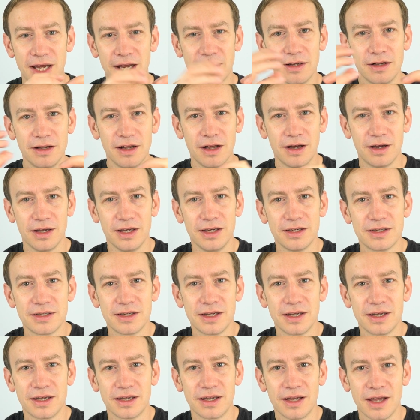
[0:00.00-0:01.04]
and light
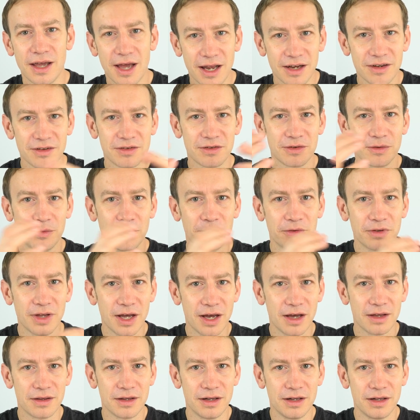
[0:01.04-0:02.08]
cancels
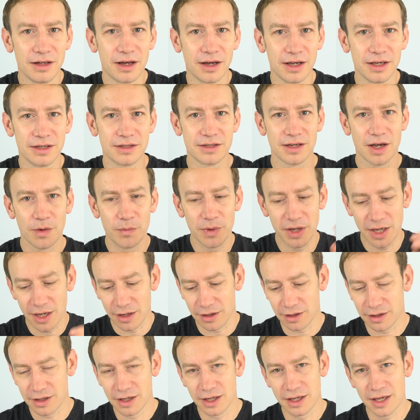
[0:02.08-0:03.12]
other light, and we
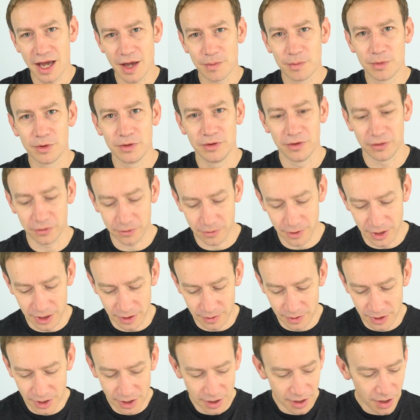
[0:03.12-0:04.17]
get like a gap on the
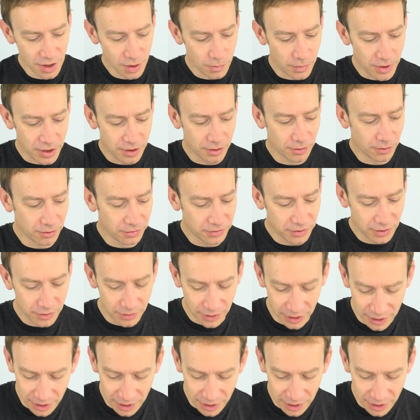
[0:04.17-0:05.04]
screen. We can also,